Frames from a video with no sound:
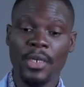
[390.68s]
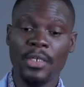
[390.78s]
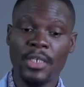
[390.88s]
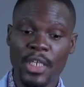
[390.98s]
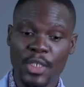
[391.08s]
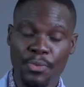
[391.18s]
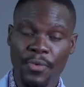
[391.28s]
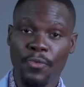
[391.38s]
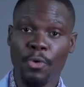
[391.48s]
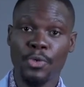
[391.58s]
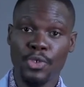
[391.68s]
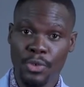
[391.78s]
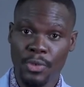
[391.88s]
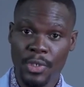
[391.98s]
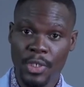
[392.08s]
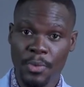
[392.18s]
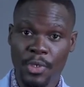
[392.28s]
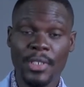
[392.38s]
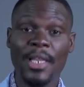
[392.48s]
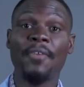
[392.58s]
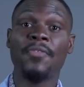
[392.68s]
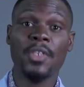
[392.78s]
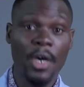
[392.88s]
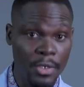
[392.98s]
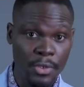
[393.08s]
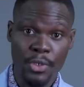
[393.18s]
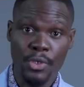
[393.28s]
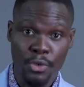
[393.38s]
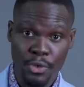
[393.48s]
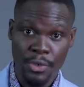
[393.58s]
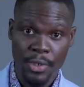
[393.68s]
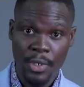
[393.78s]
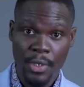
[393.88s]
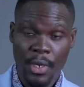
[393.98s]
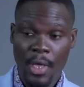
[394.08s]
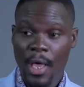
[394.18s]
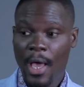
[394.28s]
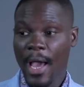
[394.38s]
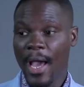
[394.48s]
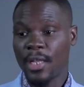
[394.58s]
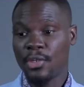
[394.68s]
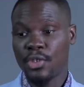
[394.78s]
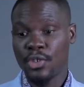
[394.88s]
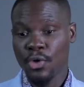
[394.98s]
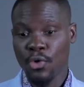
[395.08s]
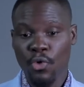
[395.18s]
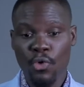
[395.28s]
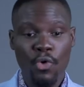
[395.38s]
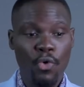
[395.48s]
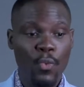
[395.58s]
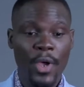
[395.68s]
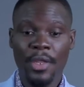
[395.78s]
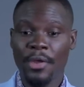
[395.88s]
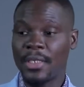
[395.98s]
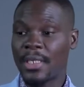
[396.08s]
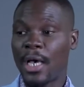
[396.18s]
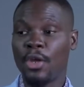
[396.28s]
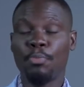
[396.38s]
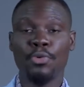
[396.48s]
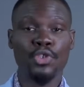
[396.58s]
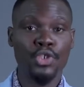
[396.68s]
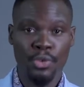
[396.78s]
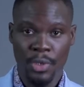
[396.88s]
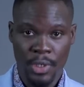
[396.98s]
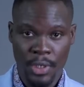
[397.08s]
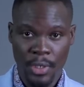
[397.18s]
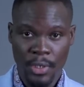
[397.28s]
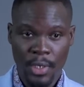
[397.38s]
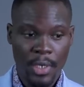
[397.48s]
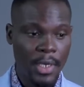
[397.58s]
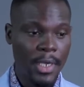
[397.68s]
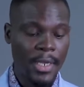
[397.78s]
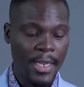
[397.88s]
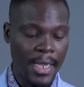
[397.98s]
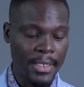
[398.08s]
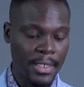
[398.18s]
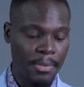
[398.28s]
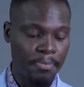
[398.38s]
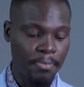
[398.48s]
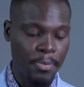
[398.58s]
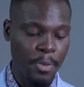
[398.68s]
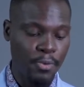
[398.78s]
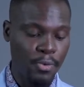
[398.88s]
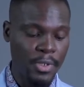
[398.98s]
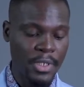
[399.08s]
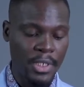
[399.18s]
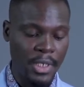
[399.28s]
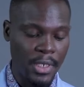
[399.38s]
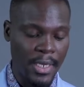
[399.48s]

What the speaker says: desperate for opportunities because life is hard in this country. And so when there is an opportunity that people see